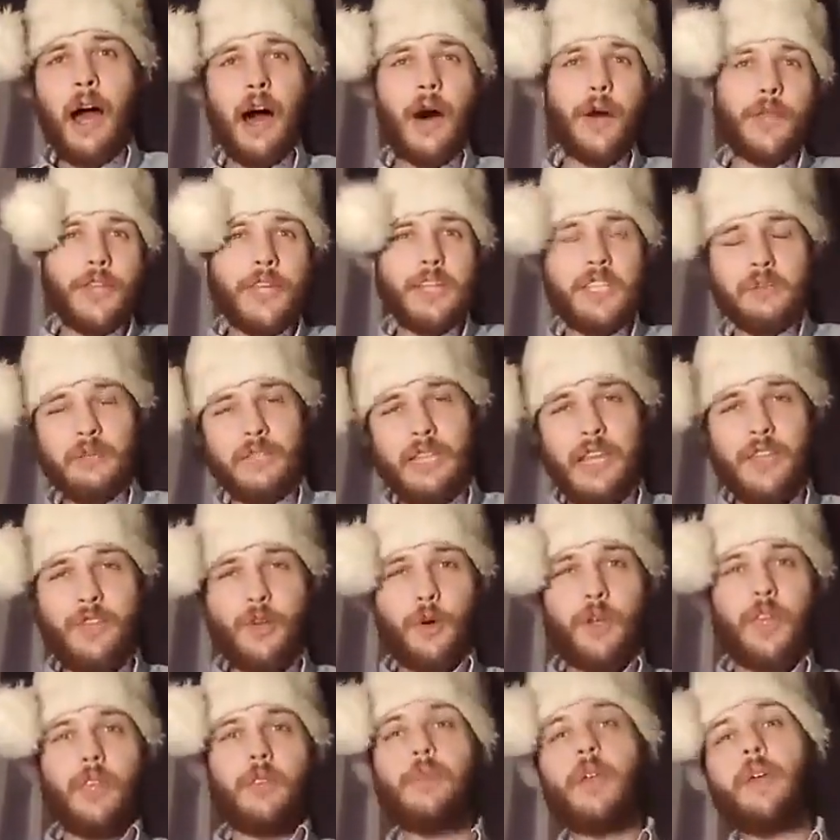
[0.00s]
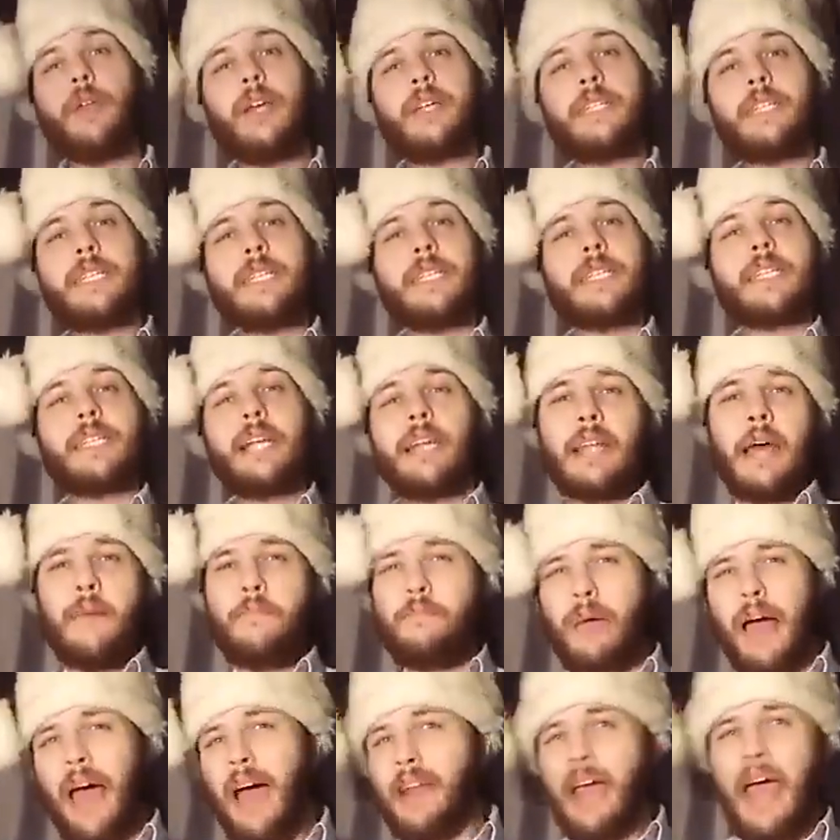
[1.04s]
others within your community and say they're
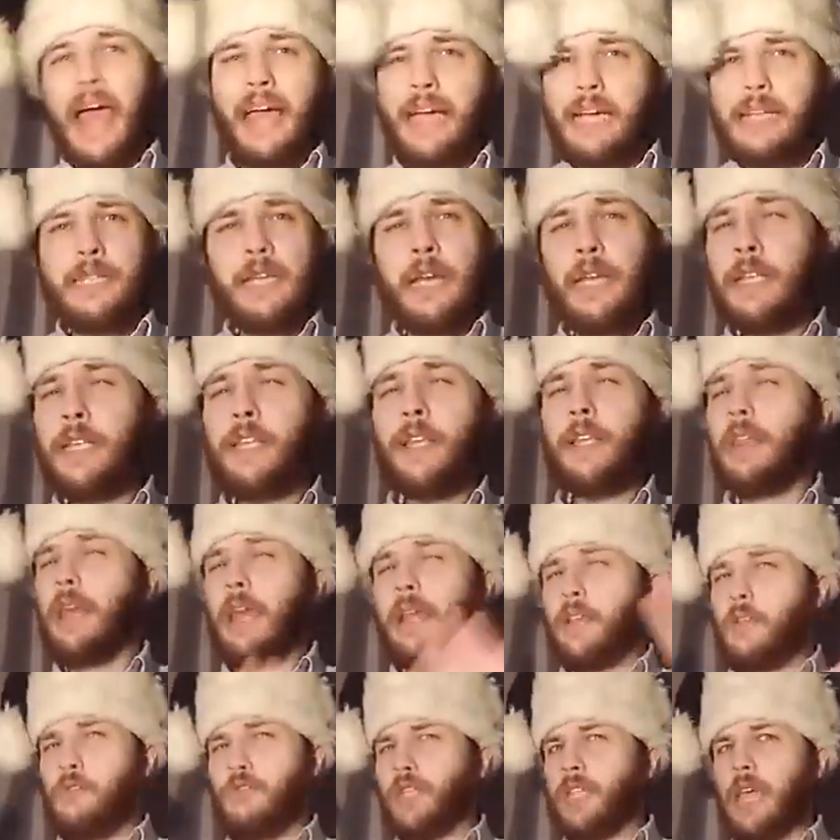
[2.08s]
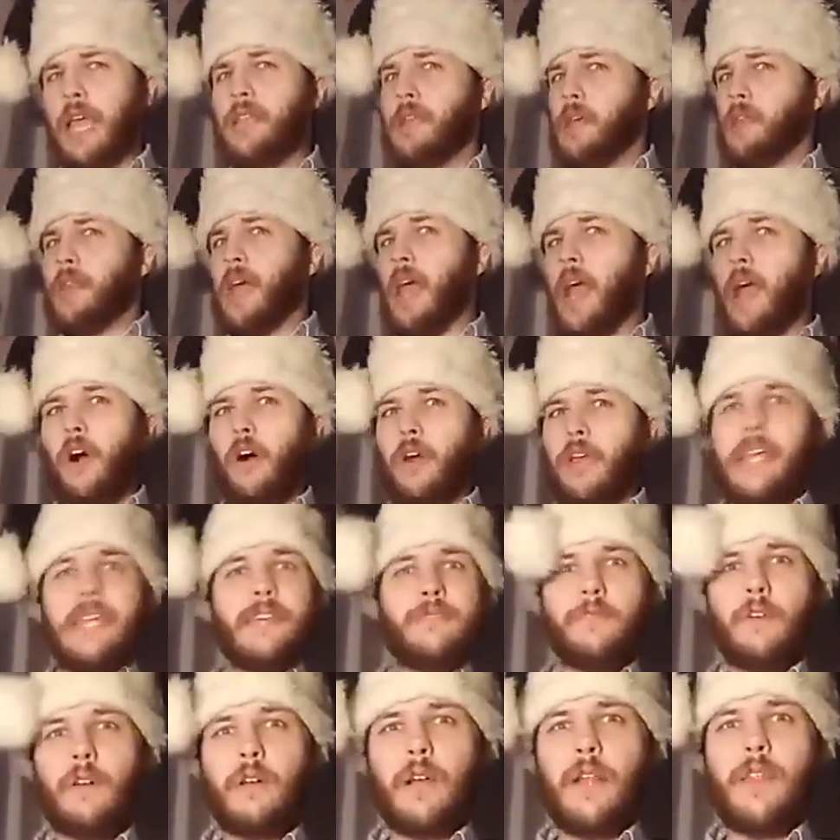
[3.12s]
bad actors, and you say that they are
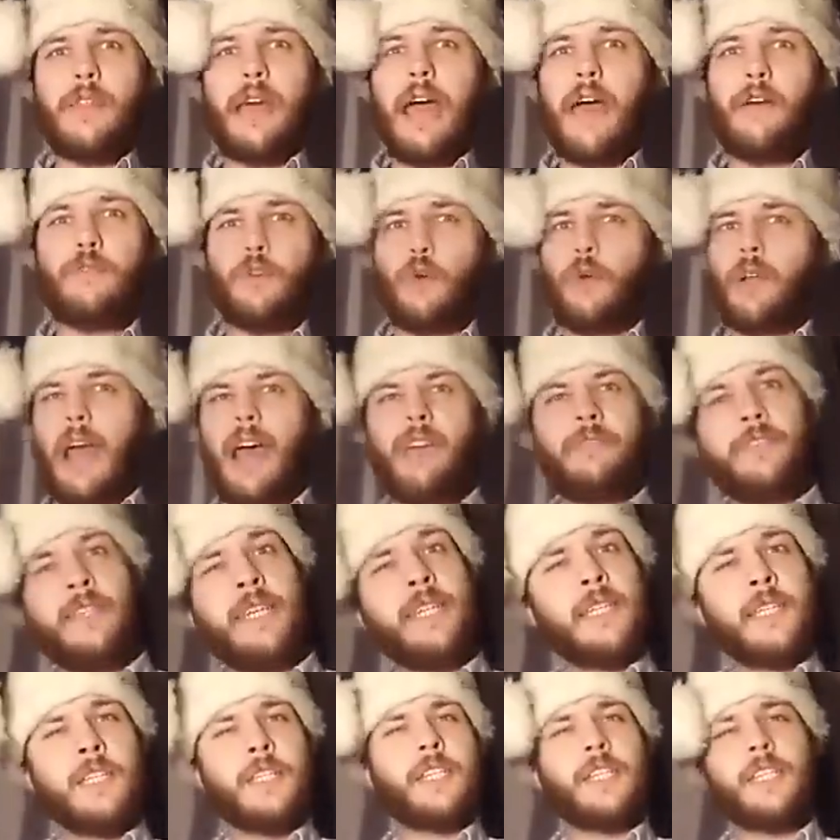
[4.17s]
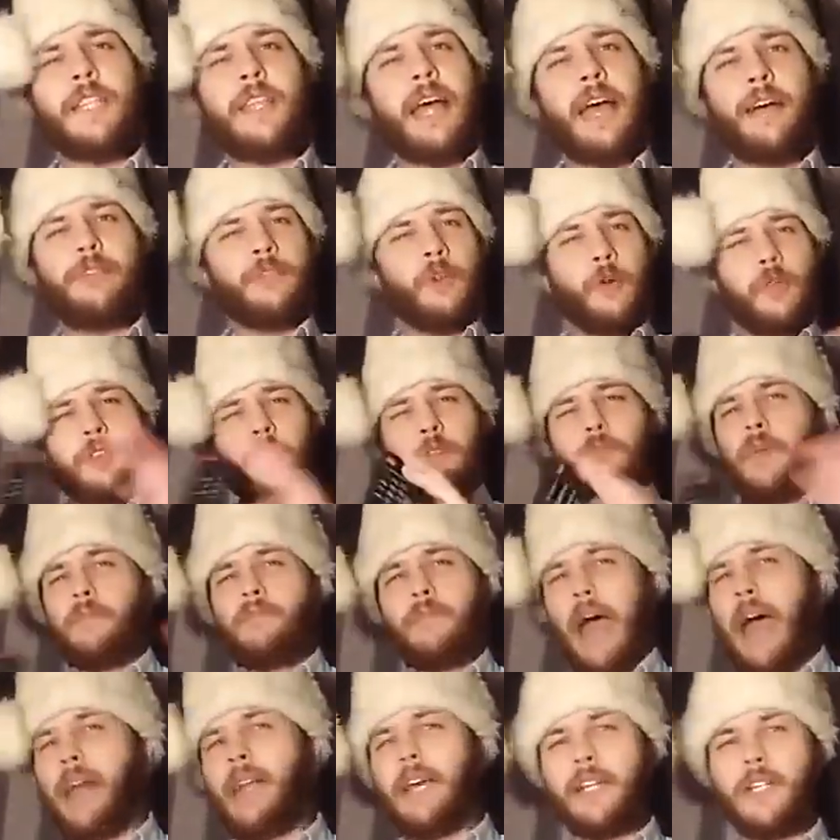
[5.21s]
evil and therefore leftists and therefore should be
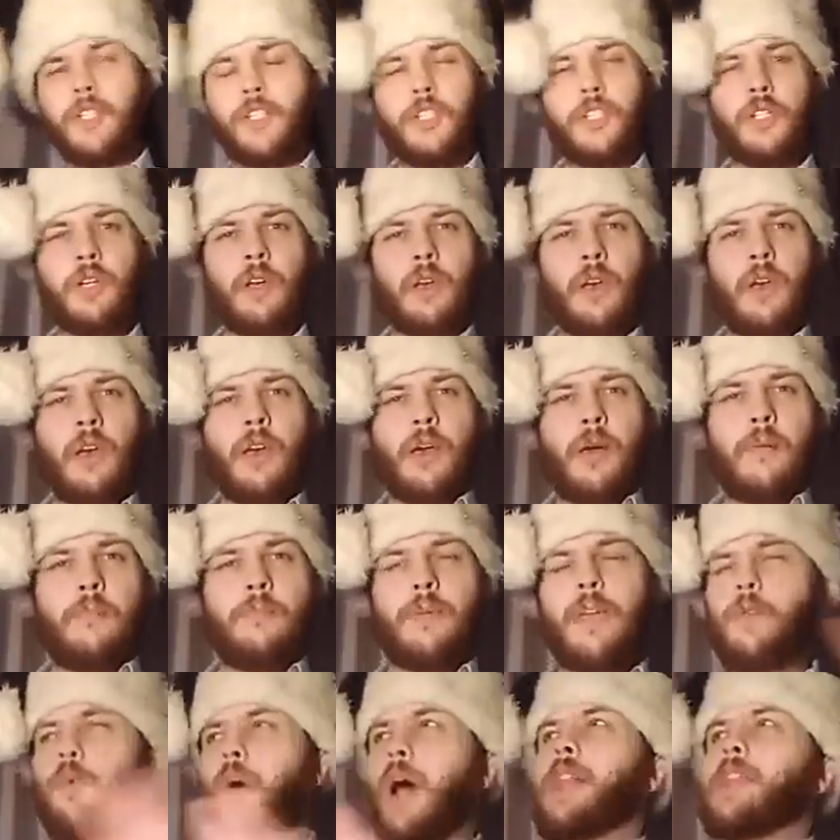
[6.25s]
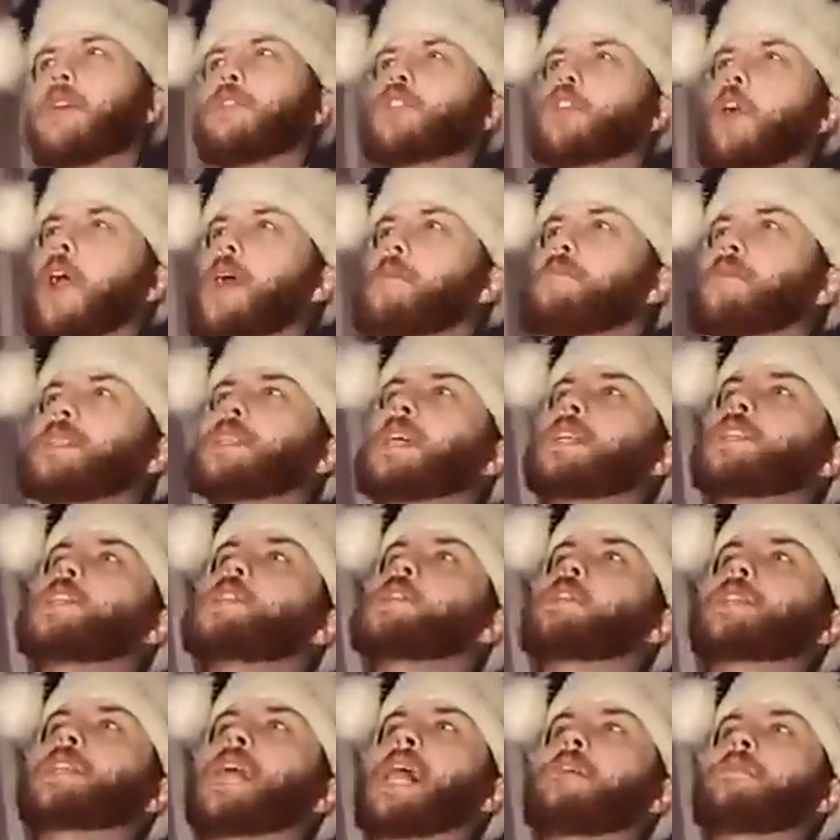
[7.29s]
banished. Meanwhile, you try and position
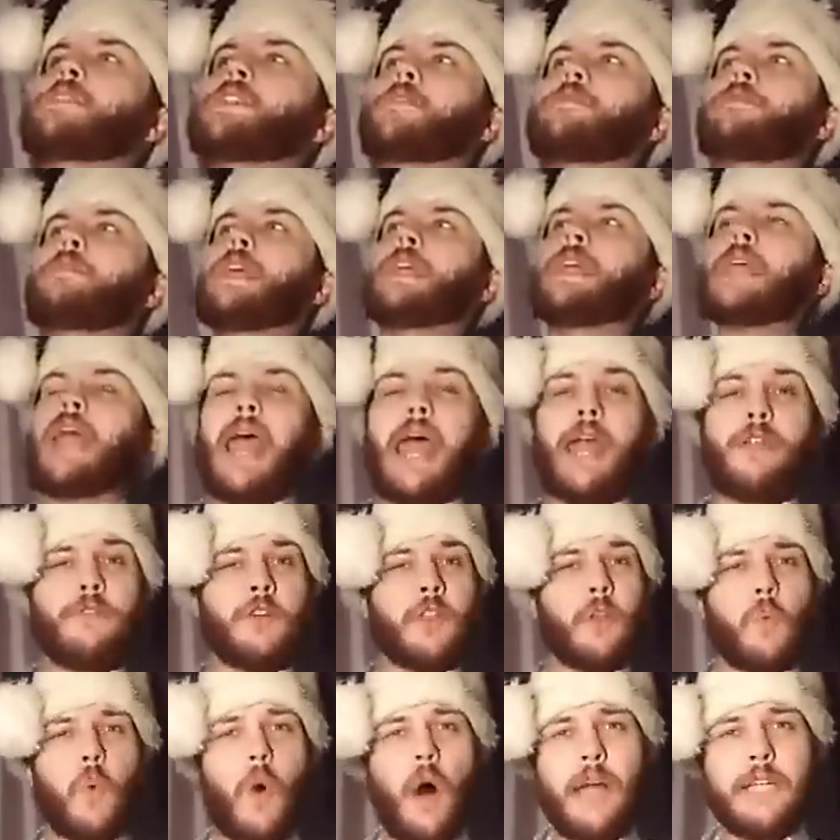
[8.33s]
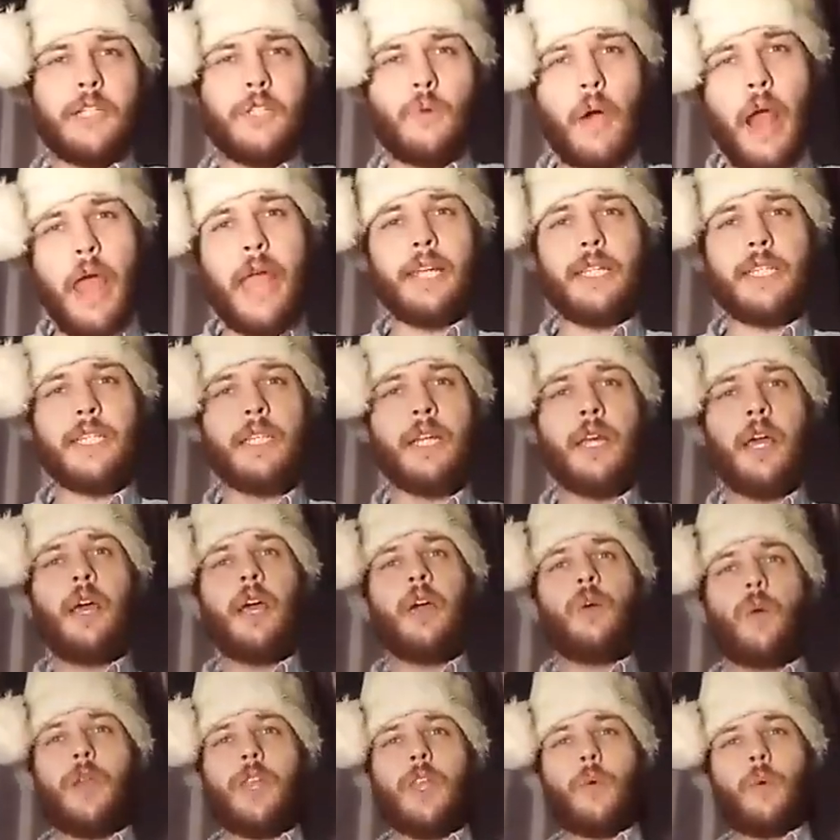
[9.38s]
yourself as a figurehead for the white race.
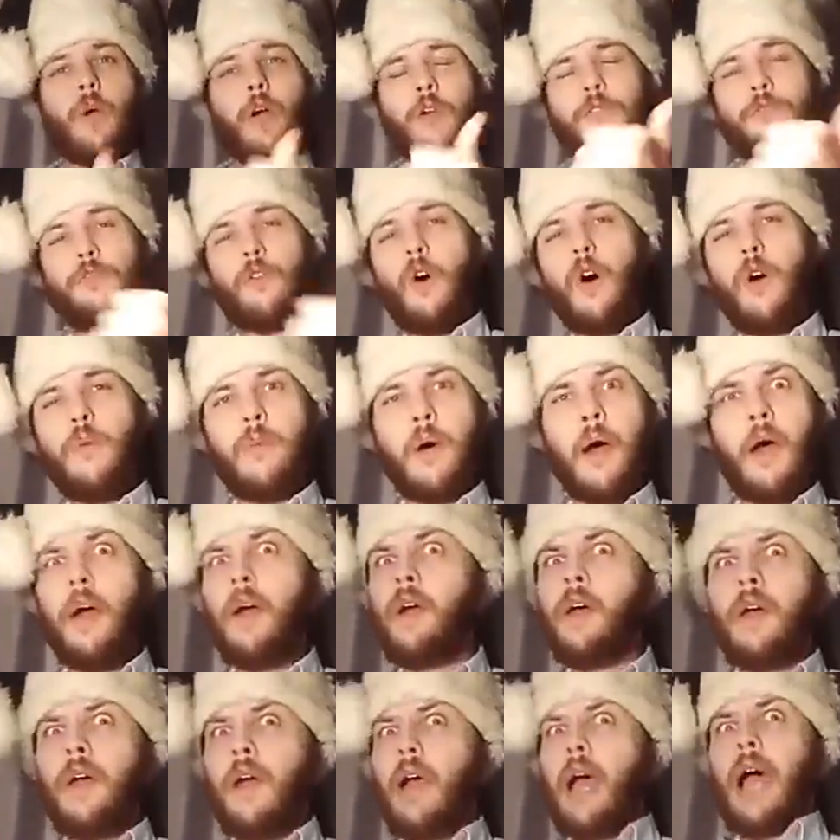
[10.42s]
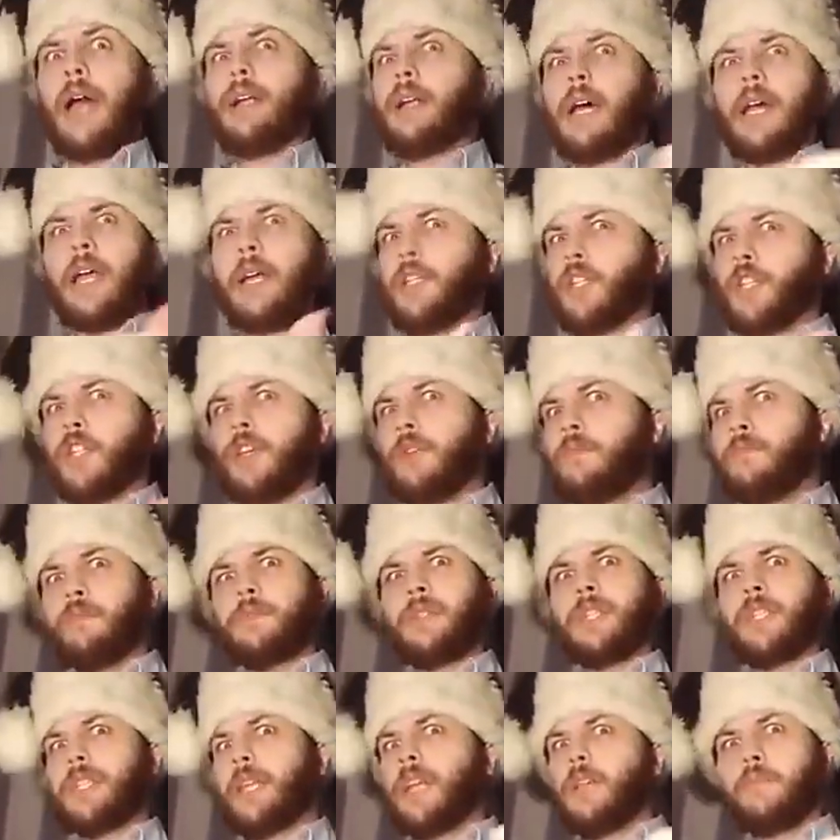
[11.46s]
When you are a former, and I assume
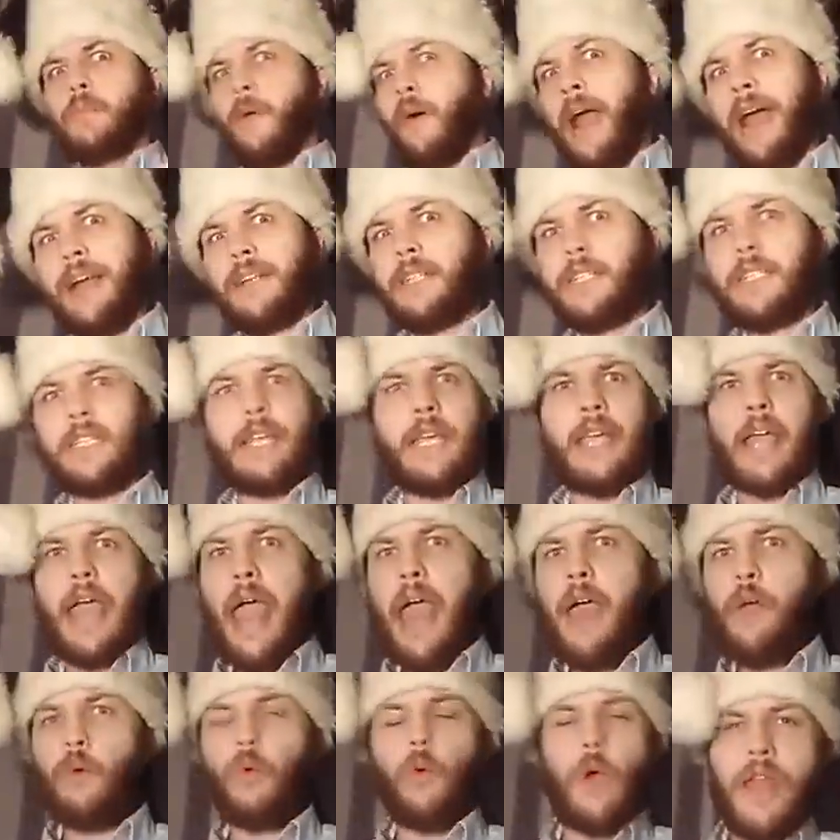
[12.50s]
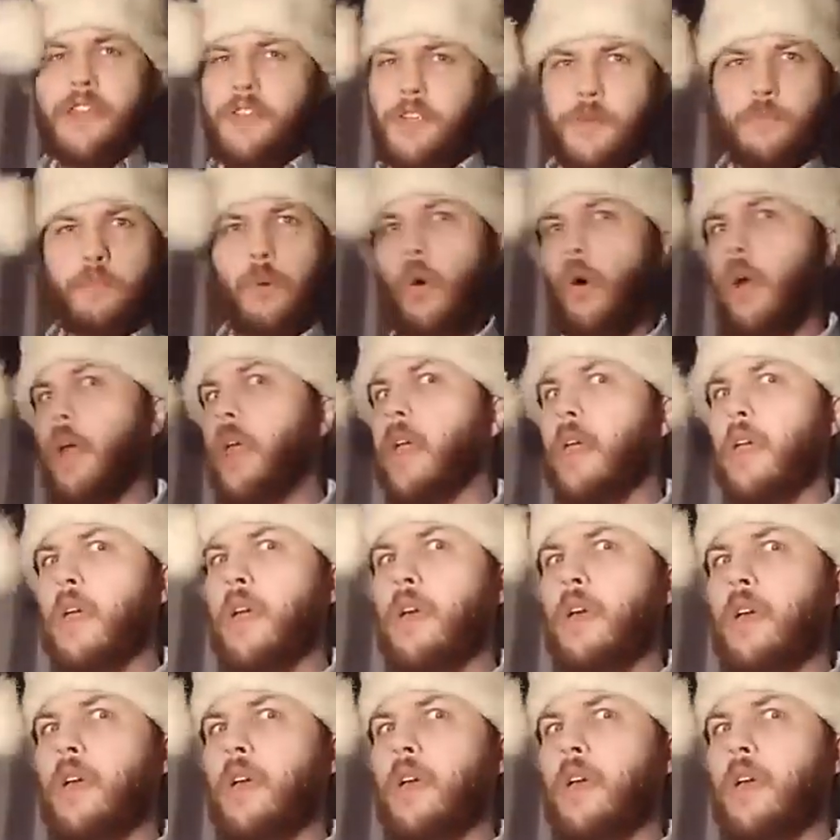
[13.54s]
still practicing rent boy,